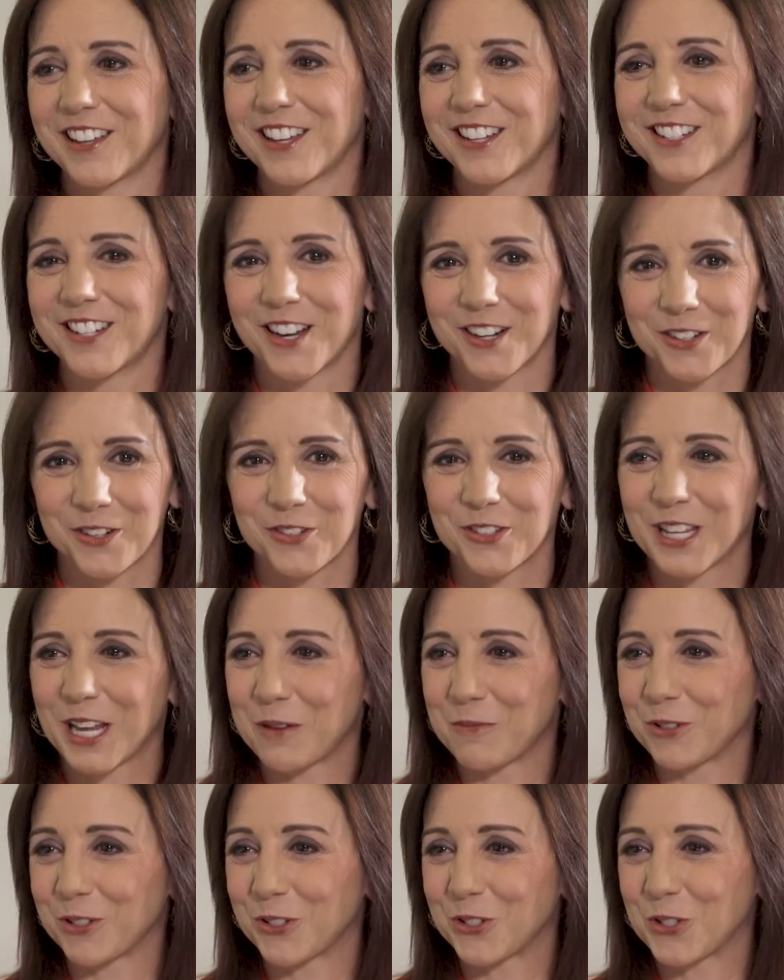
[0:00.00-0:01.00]
And Dr.
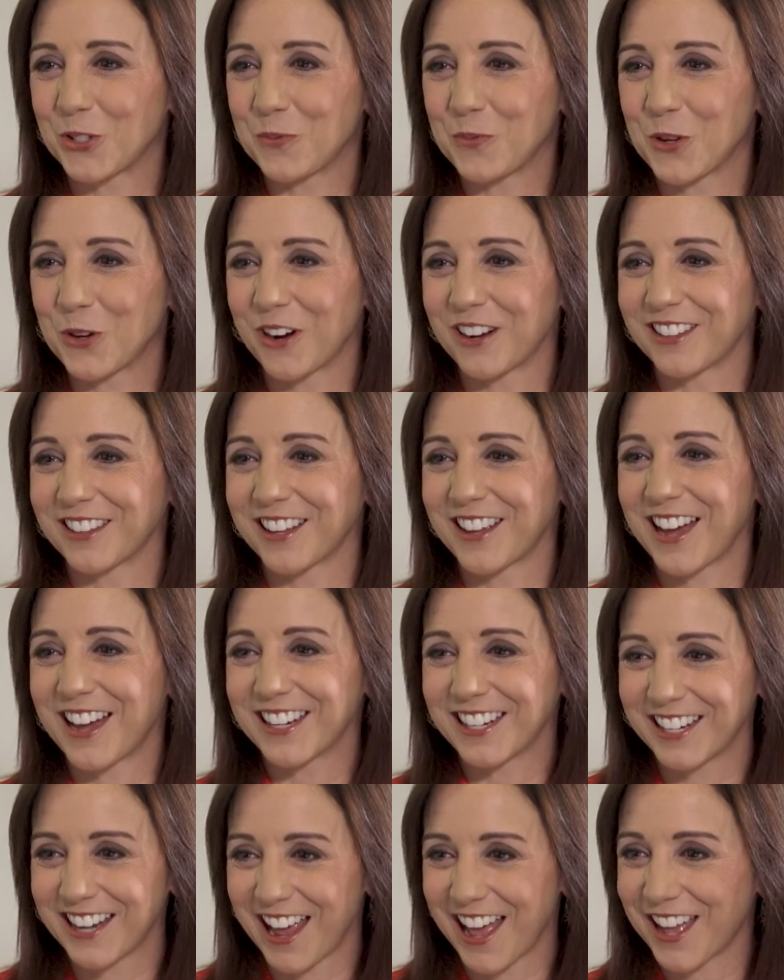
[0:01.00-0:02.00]
Samuel Stupp, you're on the
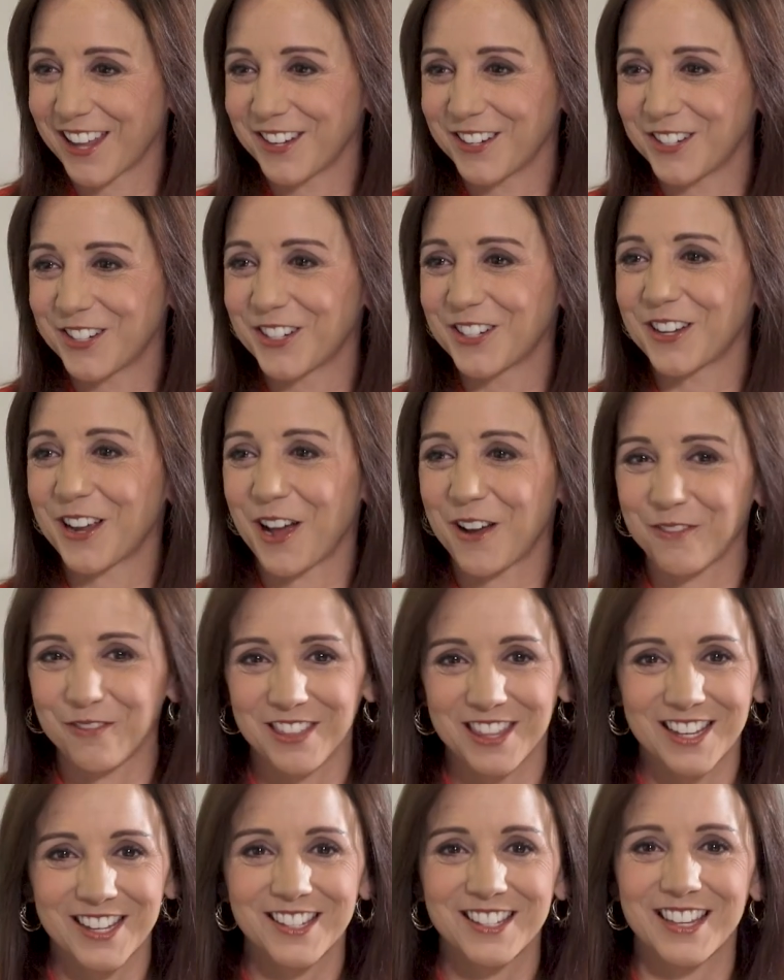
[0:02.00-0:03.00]
cutting edge
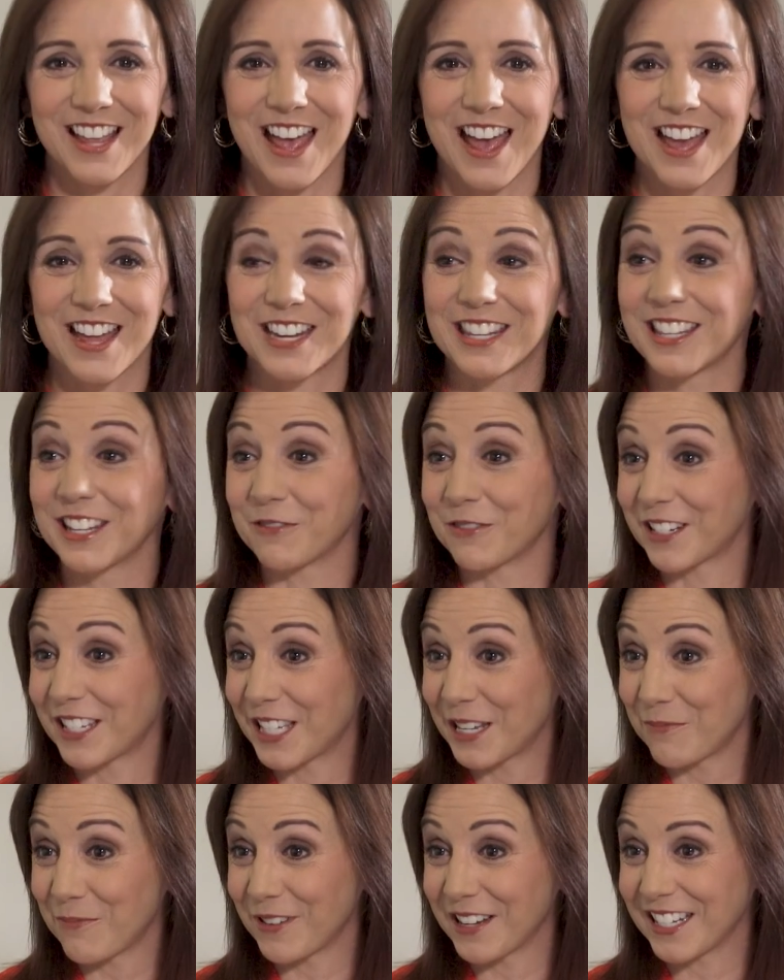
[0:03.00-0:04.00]
of this and the
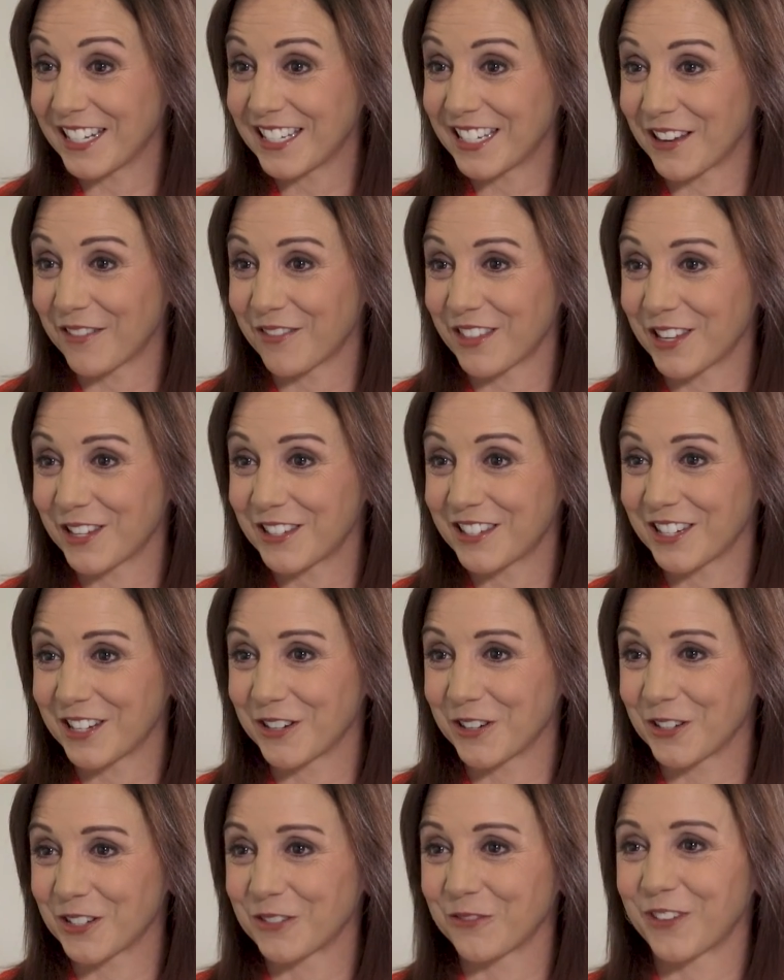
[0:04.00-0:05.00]
recipient of this
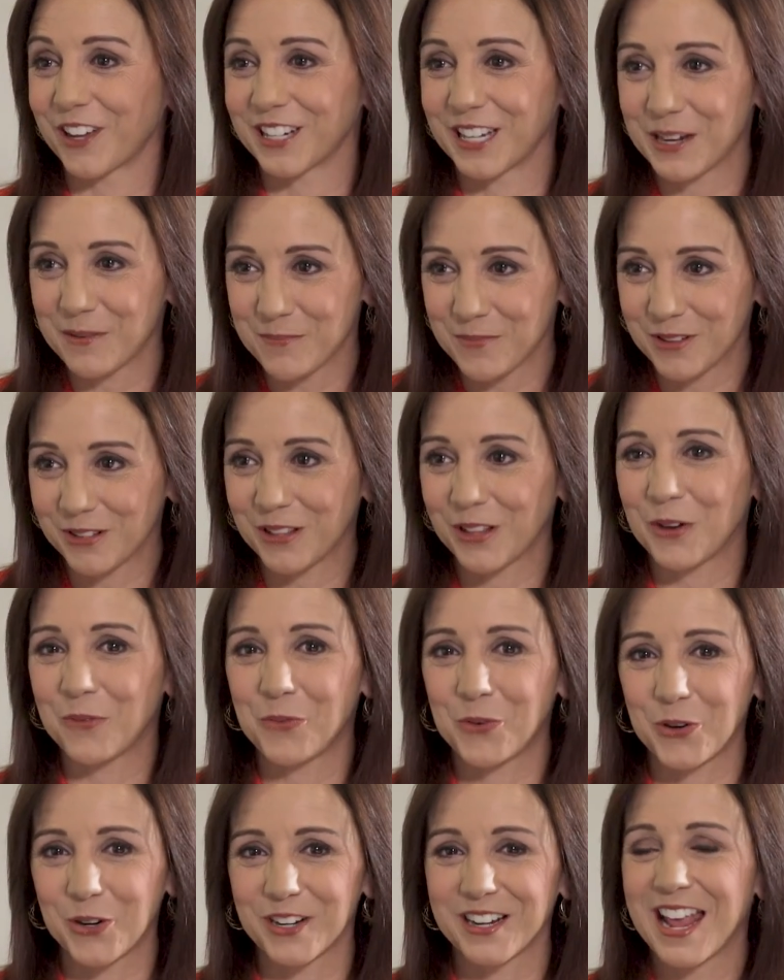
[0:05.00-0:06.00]
year's Von Hippel
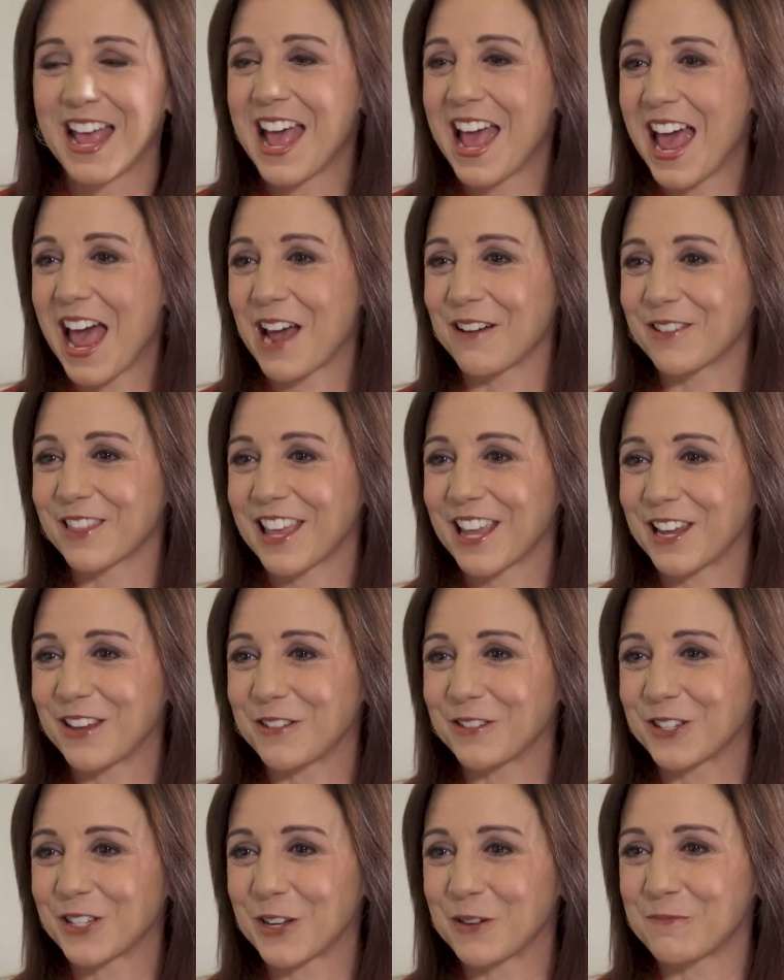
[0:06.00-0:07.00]
Award. And we thank
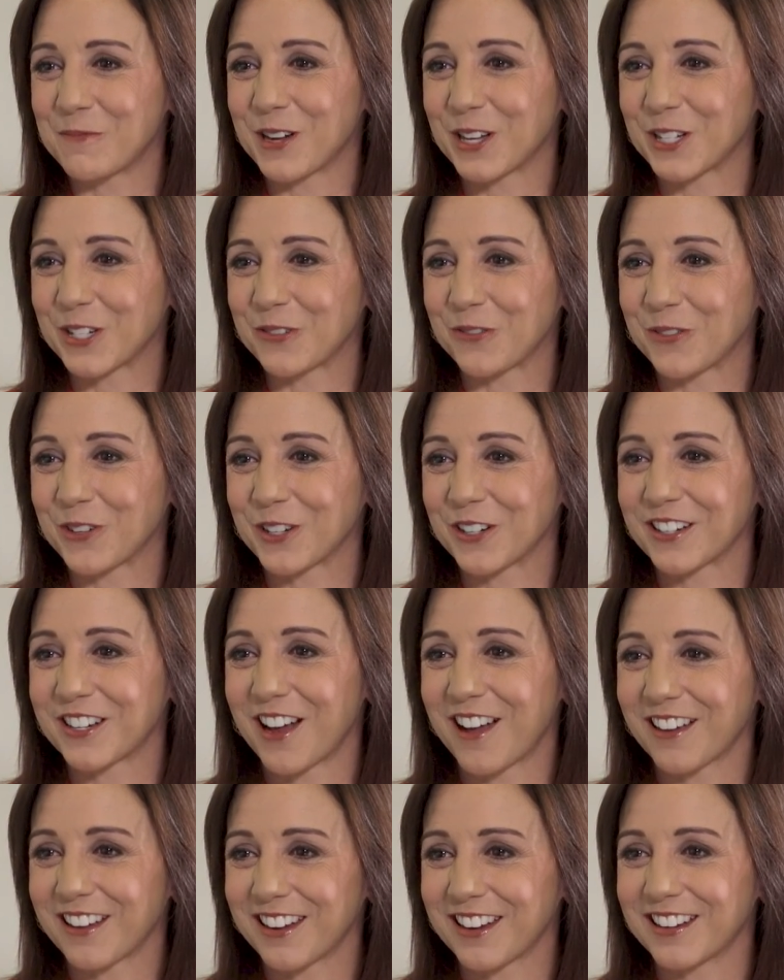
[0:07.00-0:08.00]
you so much for
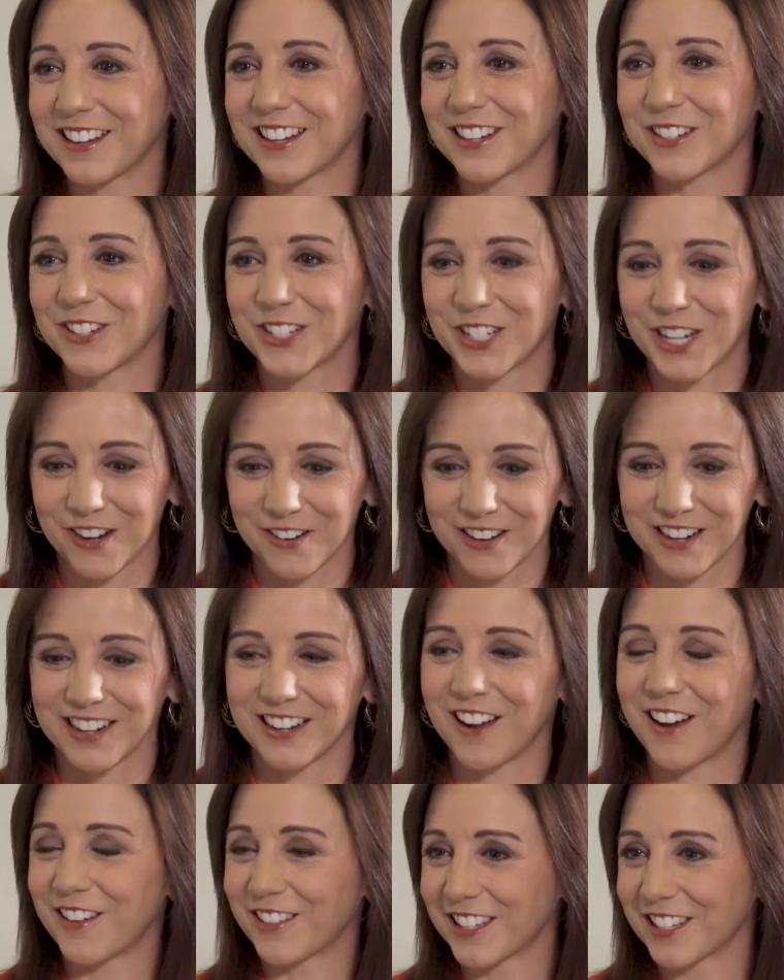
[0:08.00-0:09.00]
talking and
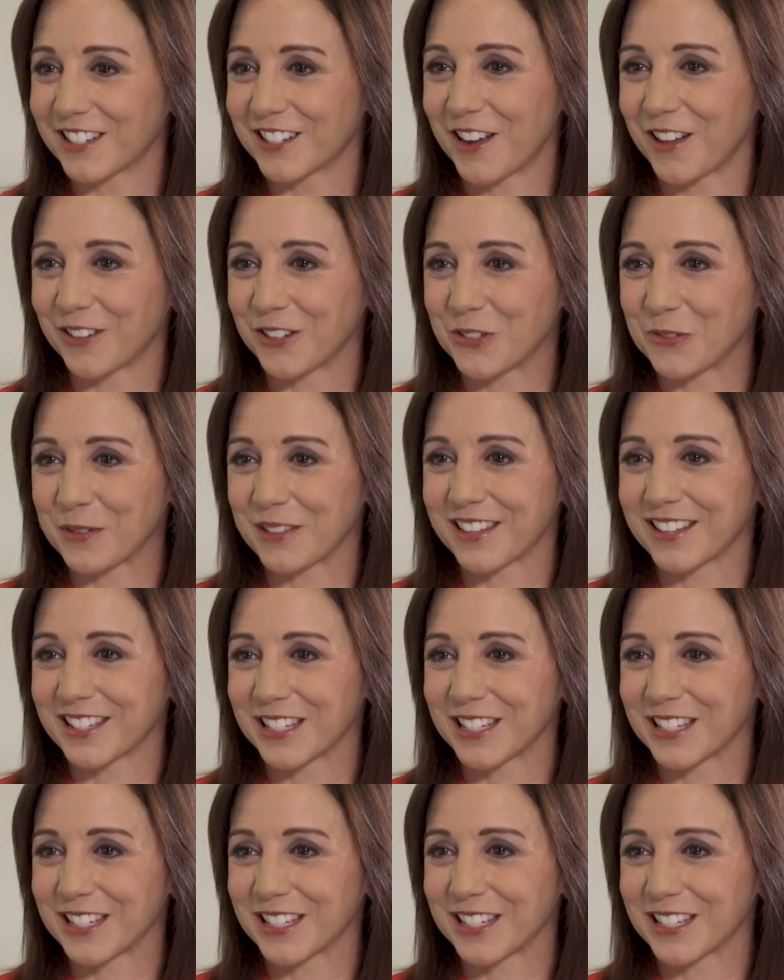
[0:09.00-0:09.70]
sharing all this knowledge with